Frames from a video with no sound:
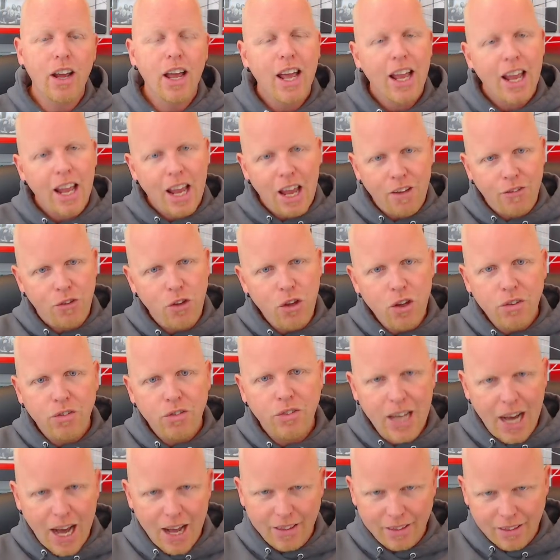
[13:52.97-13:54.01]
If you've
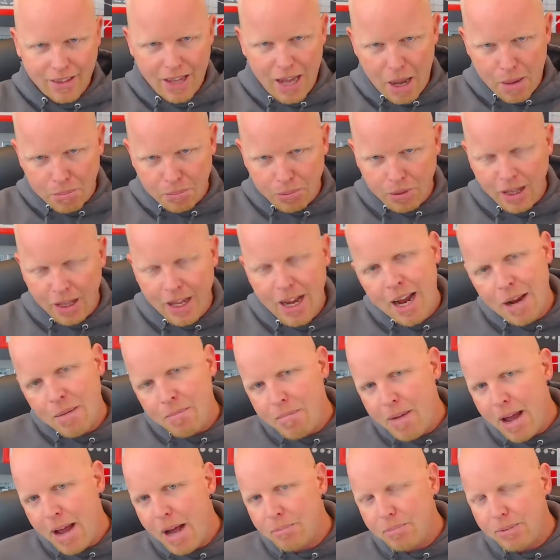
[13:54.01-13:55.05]
got that plan
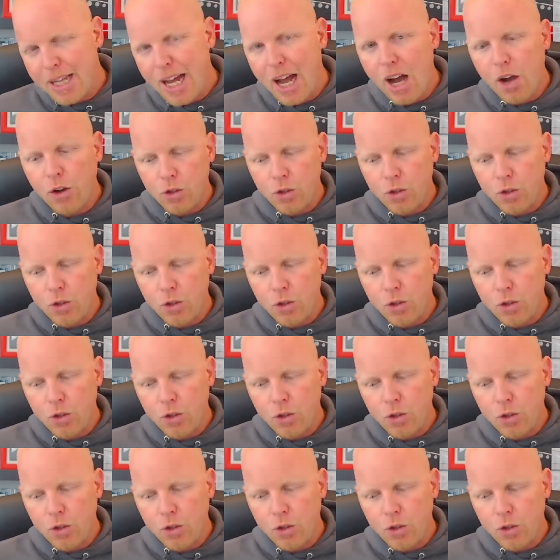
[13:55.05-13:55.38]
mapped out,